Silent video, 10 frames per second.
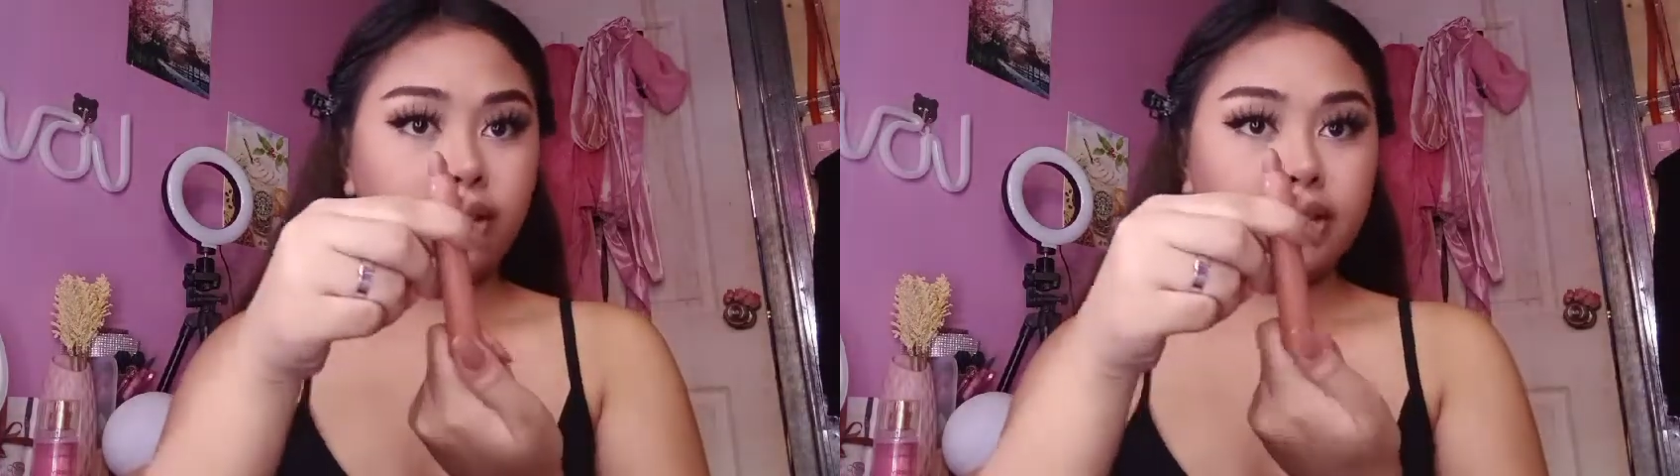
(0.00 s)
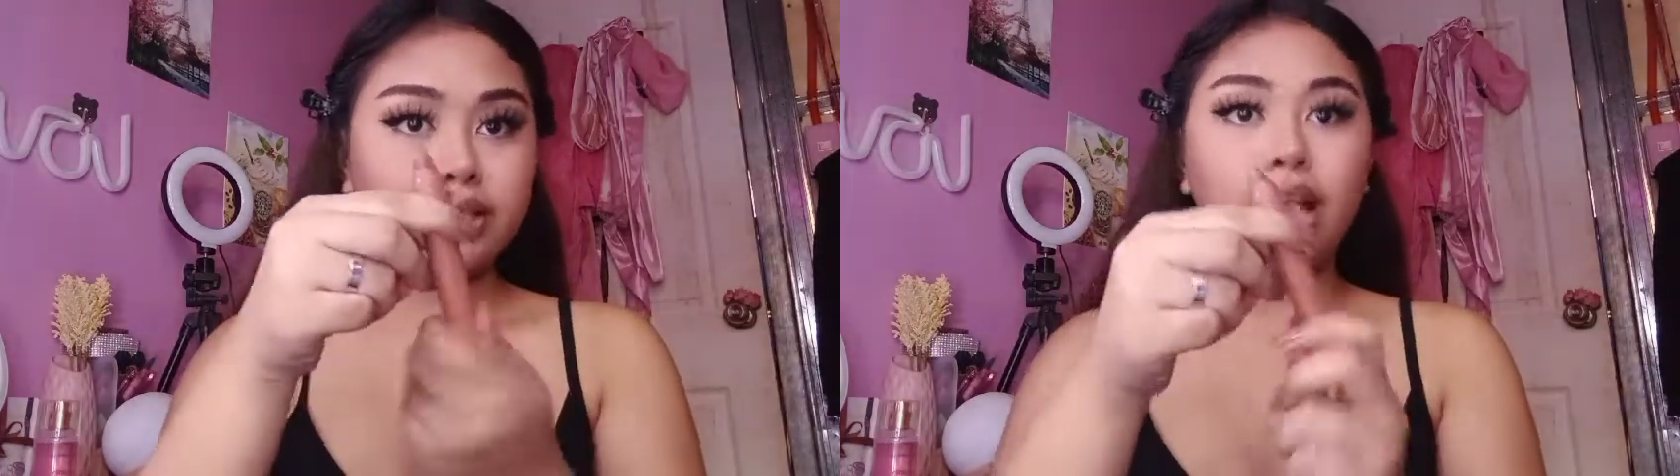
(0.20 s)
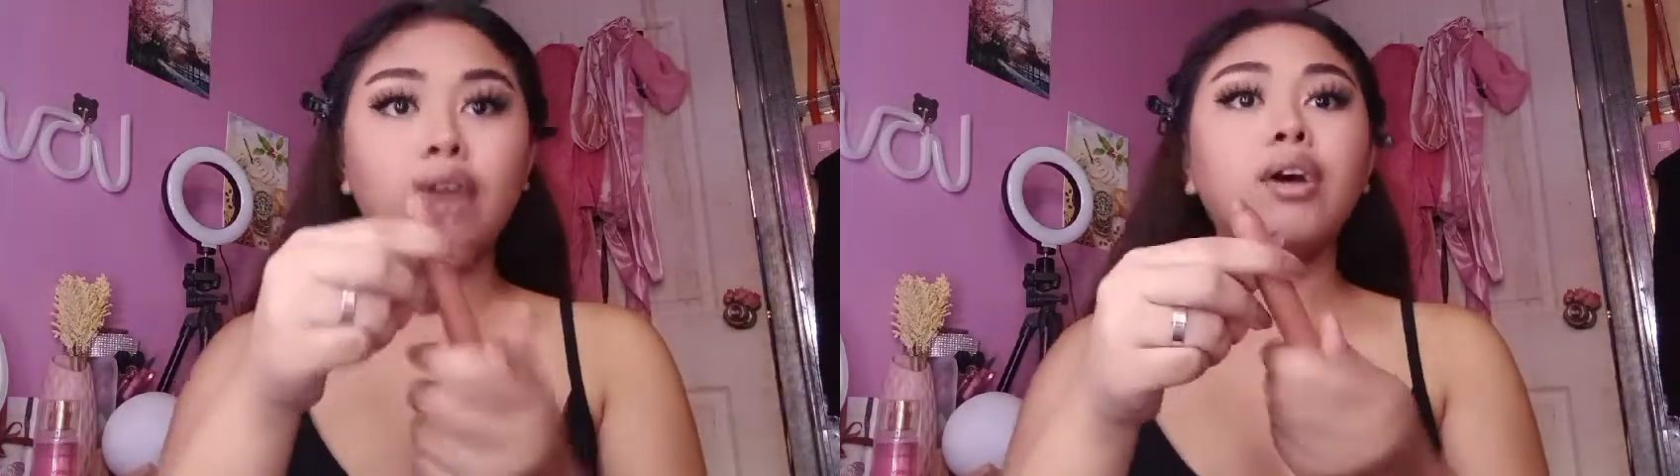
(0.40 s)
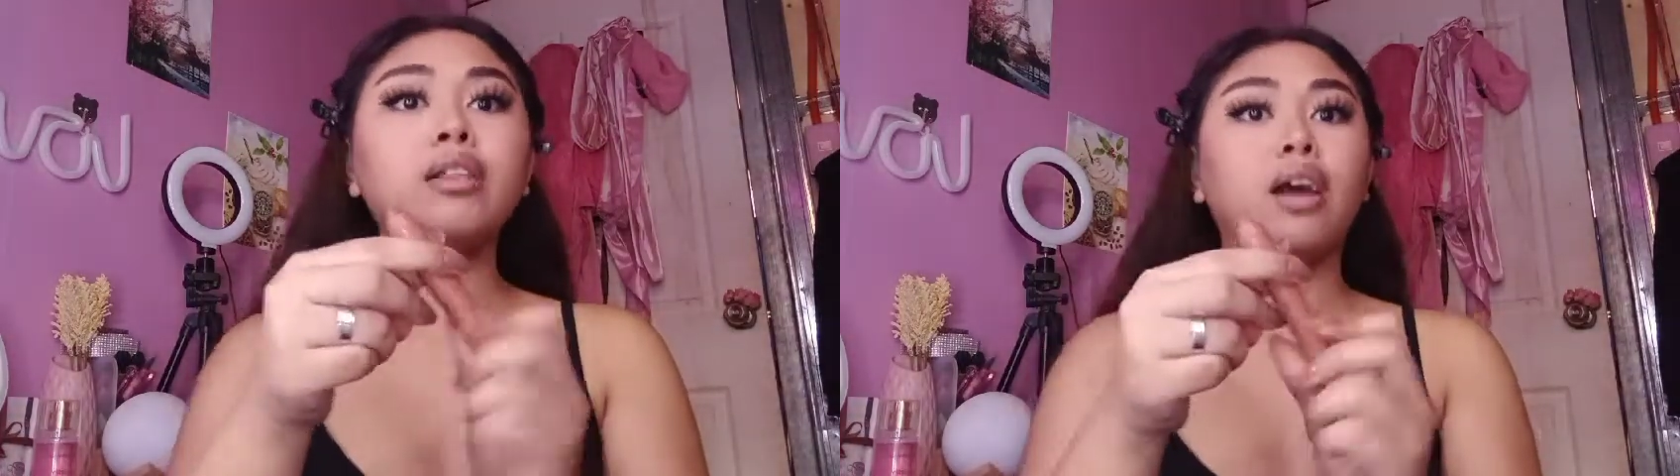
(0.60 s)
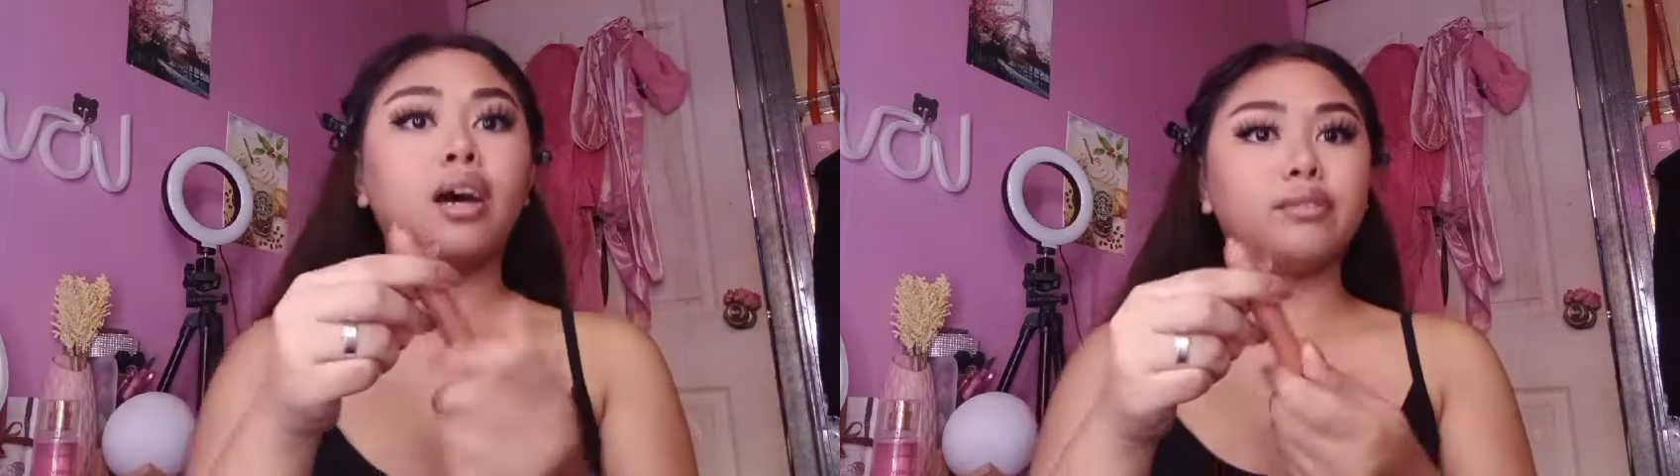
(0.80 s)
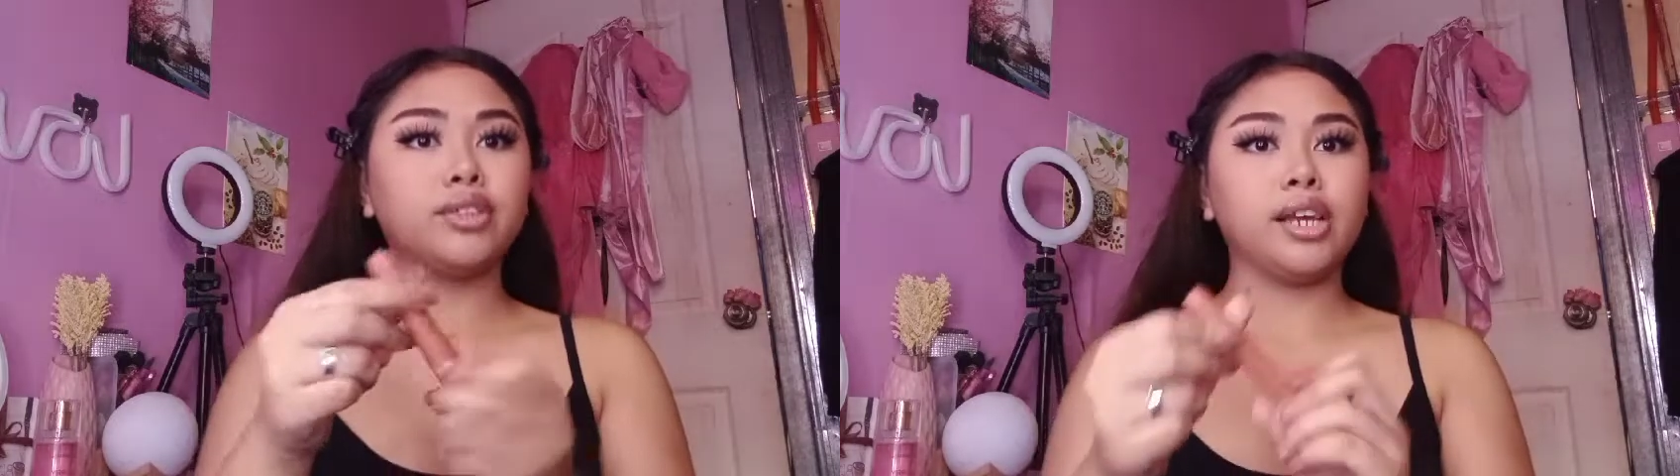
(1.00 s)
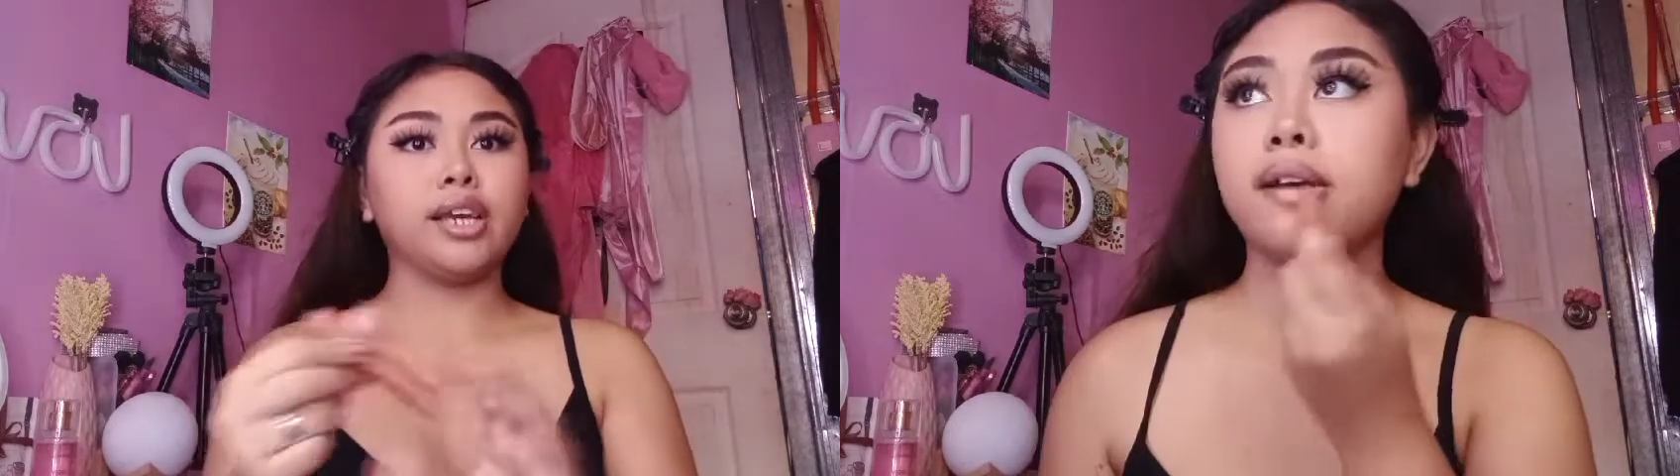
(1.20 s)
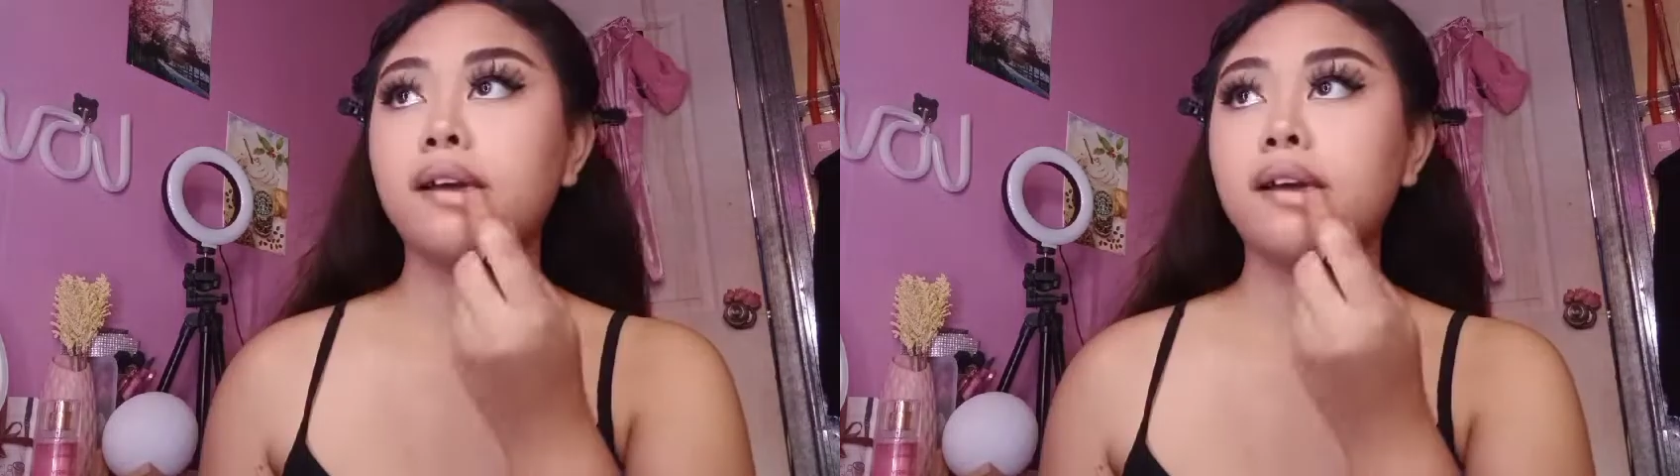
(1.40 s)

this. I have a lot of shades.